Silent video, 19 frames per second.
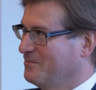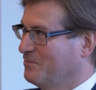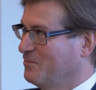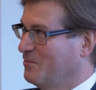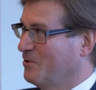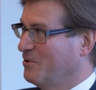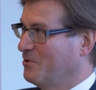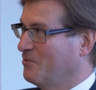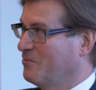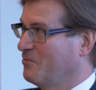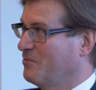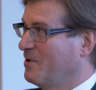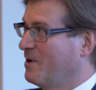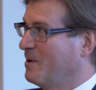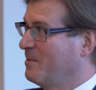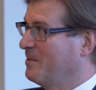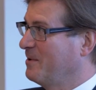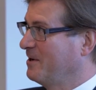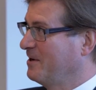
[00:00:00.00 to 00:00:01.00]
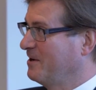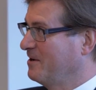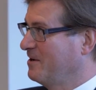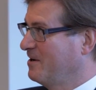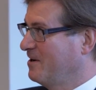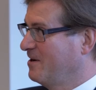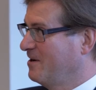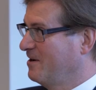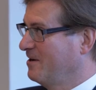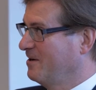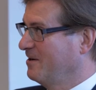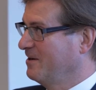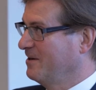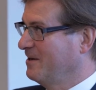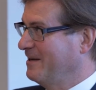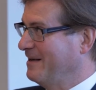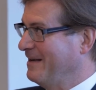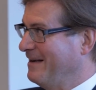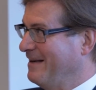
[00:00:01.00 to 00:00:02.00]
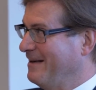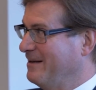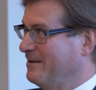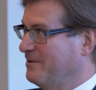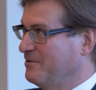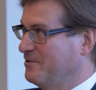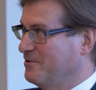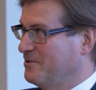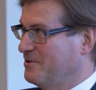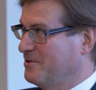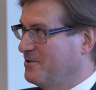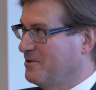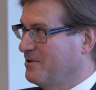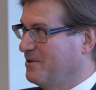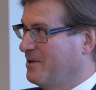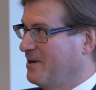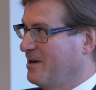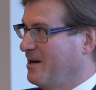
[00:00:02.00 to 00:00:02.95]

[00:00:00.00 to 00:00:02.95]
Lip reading: On compliance, whilst the worldwide debt